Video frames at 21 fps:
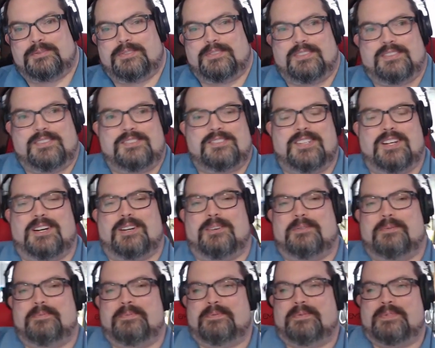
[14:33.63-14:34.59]
So
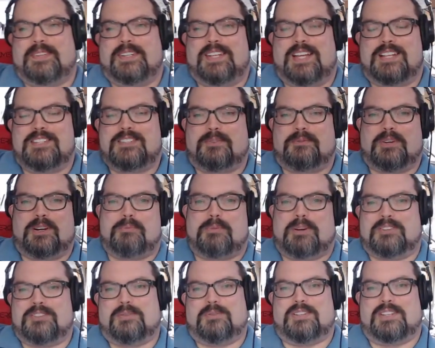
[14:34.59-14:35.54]
that's the fun
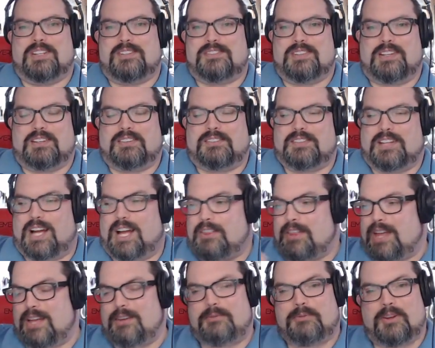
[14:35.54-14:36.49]
about doing these things. I've
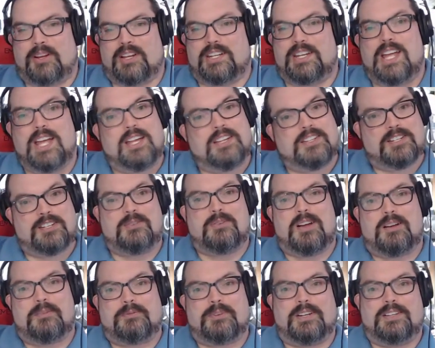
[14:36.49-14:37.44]
had fun. Did you
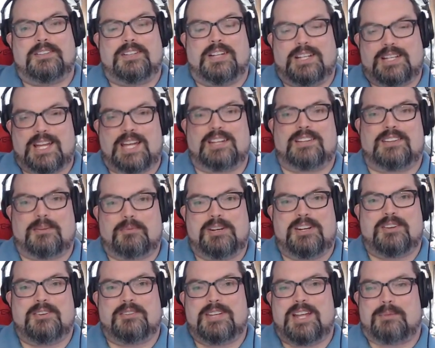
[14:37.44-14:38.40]
have fun? Again, let me
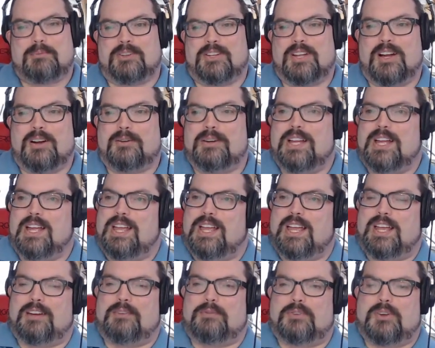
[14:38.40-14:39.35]
know down below.
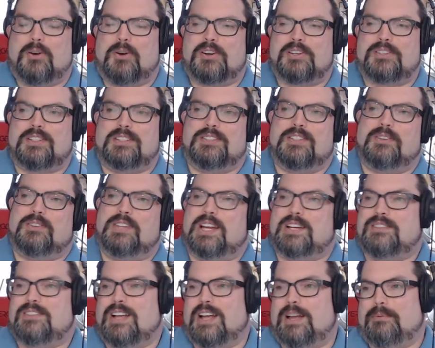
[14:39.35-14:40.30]
And of course, until
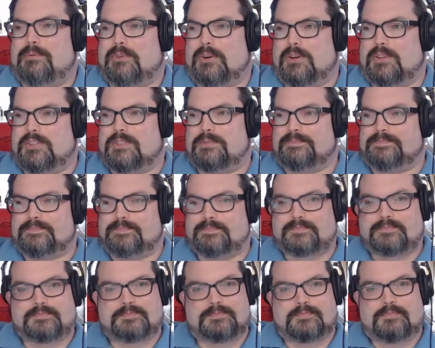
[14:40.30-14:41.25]
next time, folks,
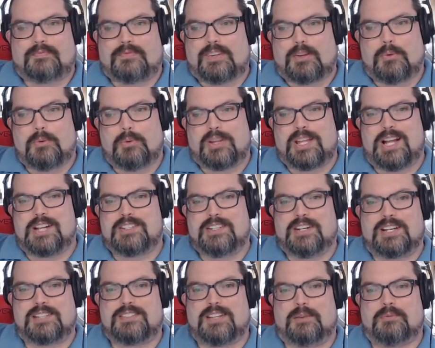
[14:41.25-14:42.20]
we'll catch you
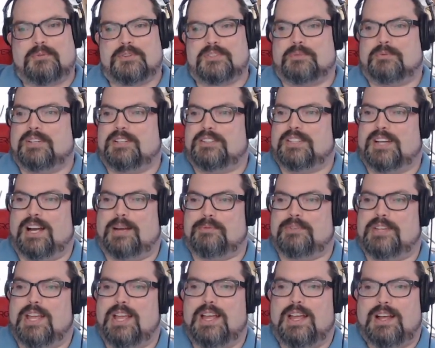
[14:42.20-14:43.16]
next time for some good times.
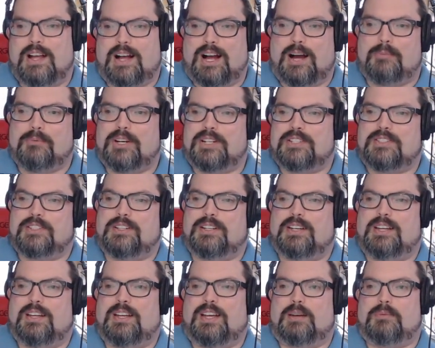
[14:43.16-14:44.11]
I'm Rich,
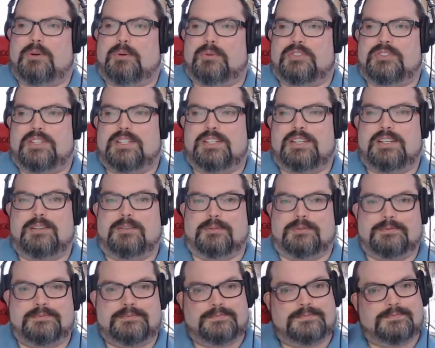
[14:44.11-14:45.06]
and we will see you
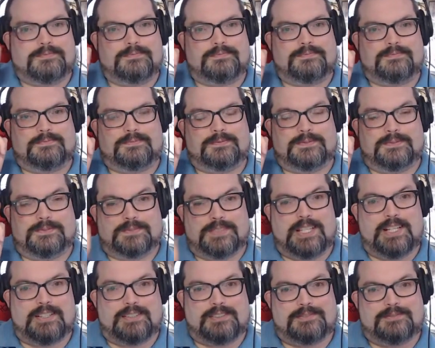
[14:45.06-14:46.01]

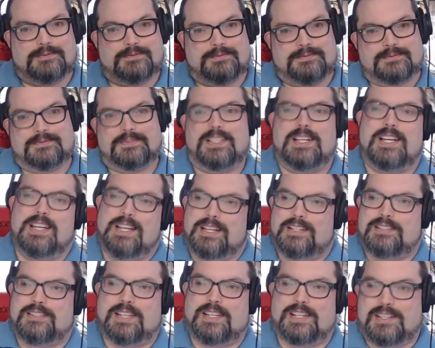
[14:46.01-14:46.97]
later.
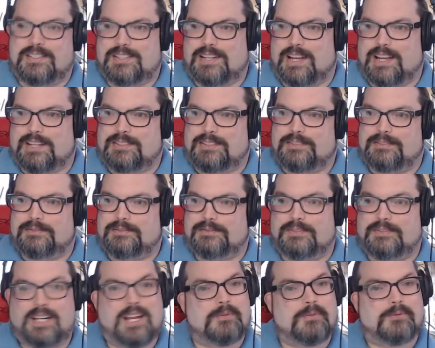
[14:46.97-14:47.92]
Take it easy, guys,
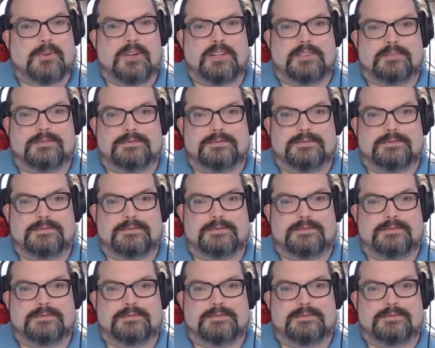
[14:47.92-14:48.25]
and have fun.